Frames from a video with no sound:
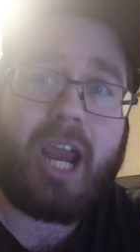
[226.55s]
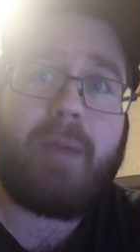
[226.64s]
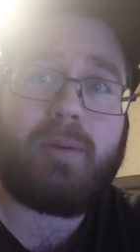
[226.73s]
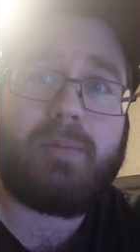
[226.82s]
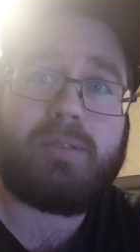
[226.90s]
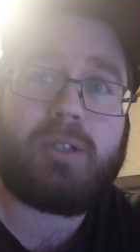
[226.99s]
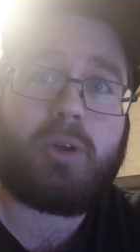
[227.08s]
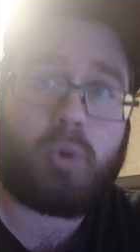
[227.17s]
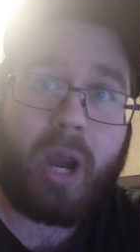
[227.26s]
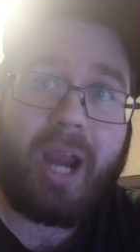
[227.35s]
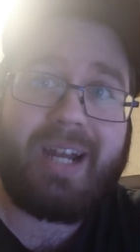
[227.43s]
Abrams
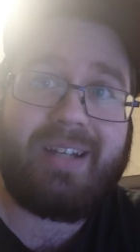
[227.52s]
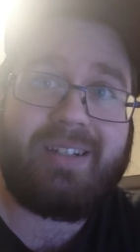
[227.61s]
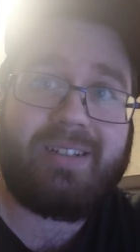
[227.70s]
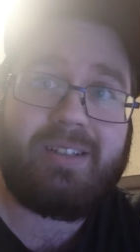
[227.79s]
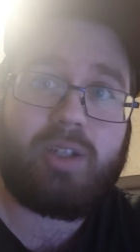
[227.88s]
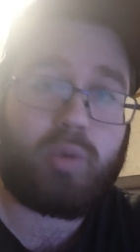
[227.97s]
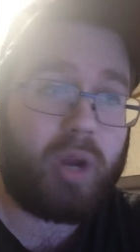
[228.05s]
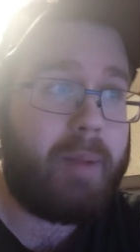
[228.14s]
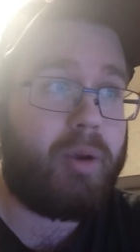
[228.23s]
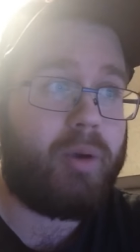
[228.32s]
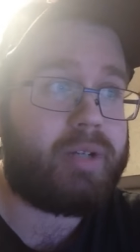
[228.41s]
created, the
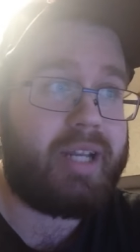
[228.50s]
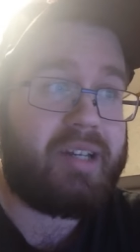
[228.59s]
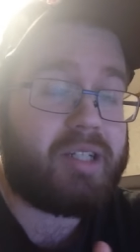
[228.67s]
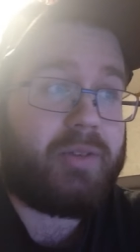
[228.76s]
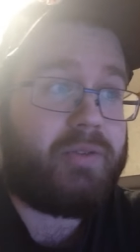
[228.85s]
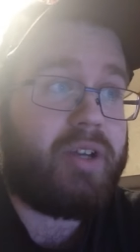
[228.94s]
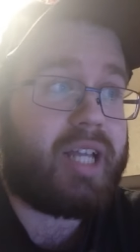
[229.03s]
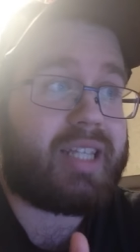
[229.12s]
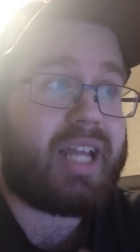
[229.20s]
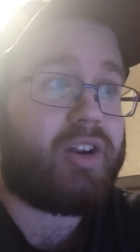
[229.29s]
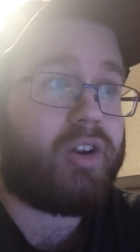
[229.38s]
reboot. It doesn't feel
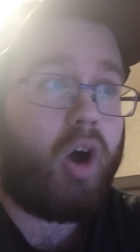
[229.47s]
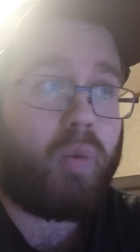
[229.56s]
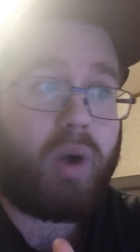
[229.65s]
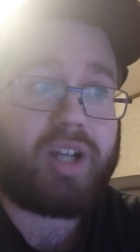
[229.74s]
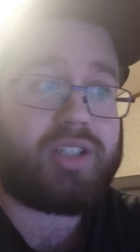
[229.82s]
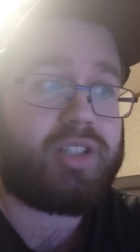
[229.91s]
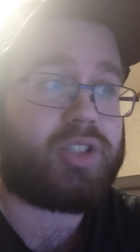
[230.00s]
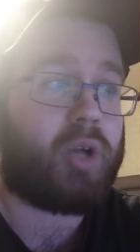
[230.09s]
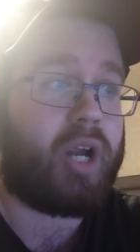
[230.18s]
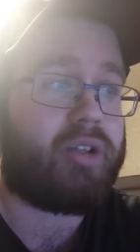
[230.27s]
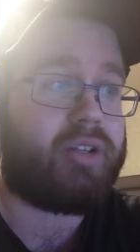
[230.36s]
like that at all watching this
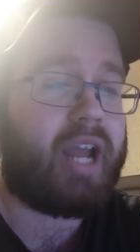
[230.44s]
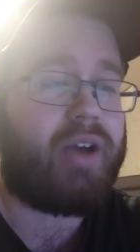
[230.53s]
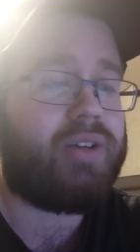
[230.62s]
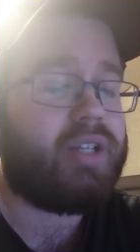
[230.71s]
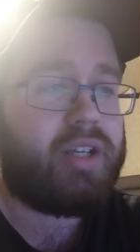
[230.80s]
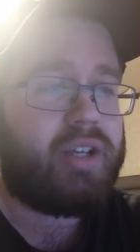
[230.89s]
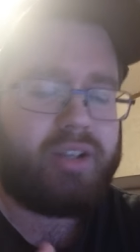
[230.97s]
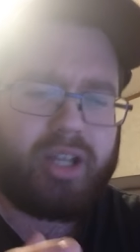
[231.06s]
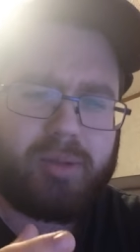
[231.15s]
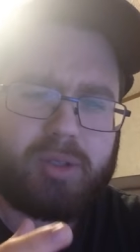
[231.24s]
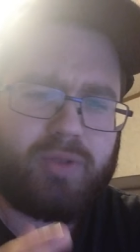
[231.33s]
trailer. Now,
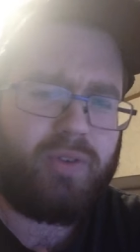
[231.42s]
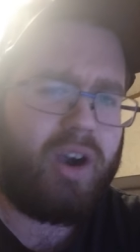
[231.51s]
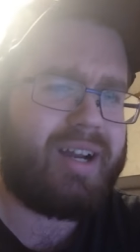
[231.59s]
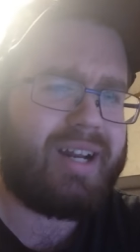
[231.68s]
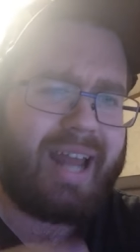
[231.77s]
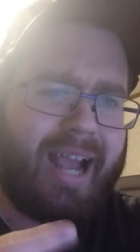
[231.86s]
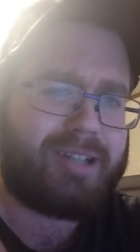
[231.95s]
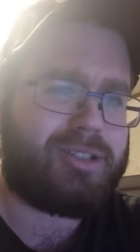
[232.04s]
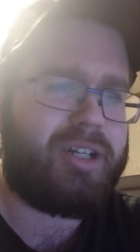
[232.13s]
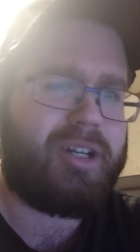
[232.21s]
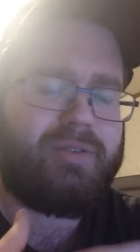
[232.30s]
yeah, there was fun and
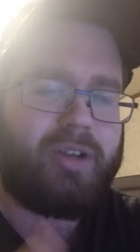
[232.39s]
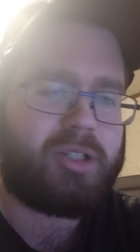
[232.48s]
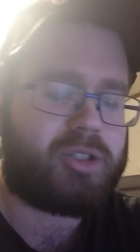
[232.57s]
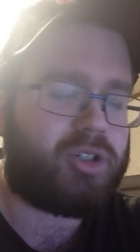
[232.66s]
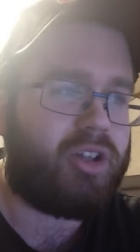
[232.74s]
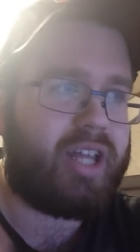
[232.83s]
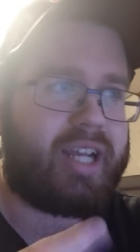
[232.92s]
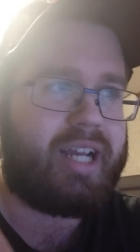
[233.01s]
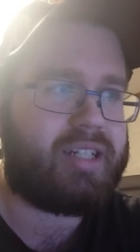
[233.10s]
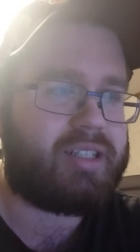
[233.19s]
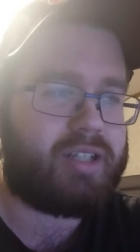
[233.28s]
action and adventure and all that
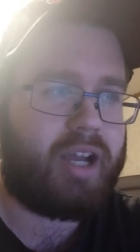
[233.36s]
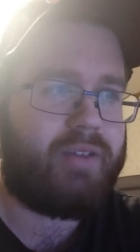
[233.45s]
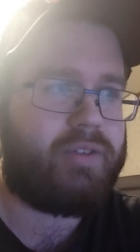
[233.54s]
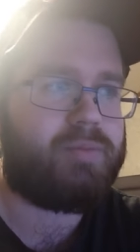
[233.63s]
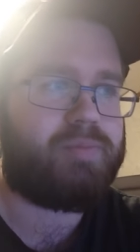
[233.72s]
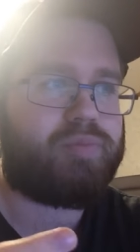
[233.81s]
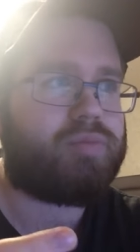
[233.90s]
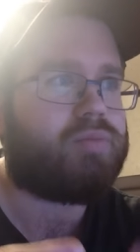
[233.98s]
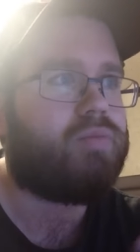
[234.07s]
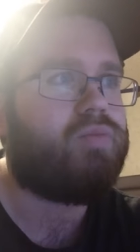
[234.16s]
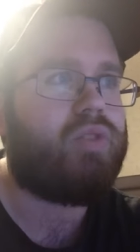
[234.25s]
kind of stuff, and
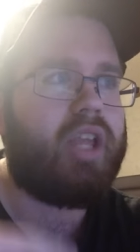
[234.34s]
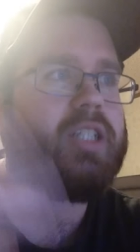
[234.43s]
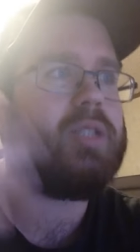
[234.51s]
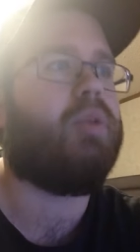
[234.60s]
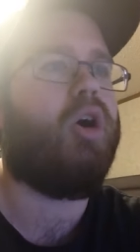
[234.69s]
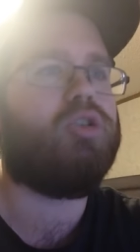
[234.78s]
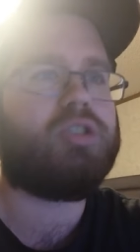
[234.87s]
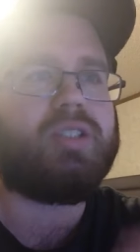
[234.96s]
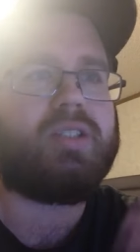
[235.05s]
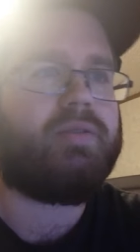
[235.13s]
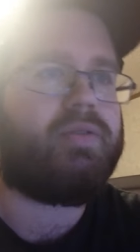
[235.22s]

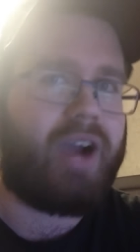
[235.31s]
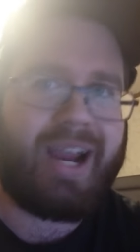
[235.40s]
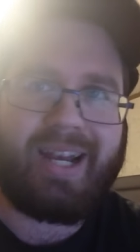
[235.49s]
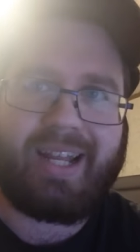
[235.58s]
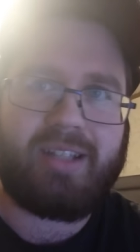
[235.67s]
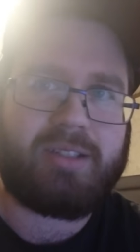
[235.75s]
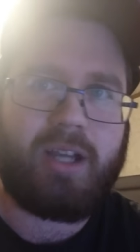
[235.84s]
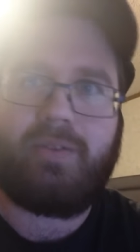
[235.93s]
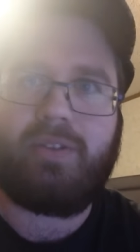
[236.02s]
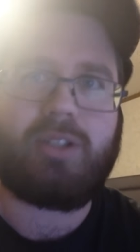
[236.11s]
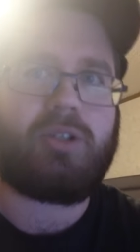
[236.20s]
explosions and fighting and
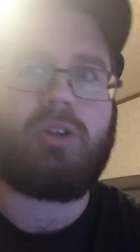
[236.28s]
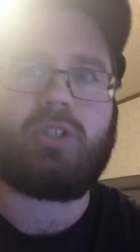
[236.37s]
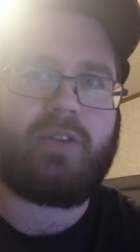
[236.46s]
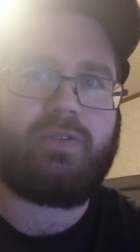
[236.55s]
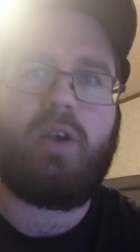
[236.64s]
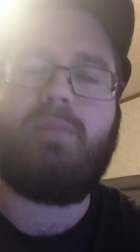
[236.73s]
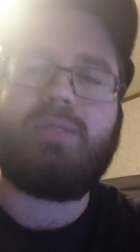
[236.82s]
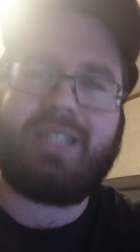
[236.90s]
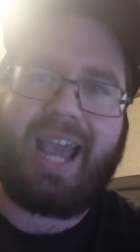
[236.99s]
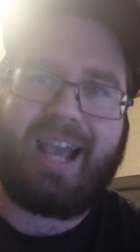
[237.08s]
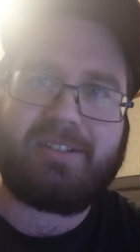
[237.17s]
stuff in the Star Trek
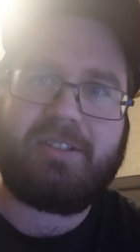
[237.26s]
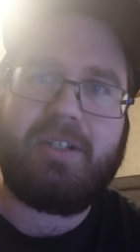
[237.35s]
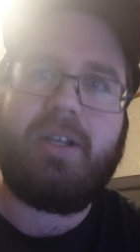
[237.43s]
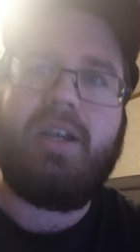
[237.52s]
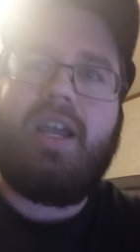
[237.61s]
films. Yes.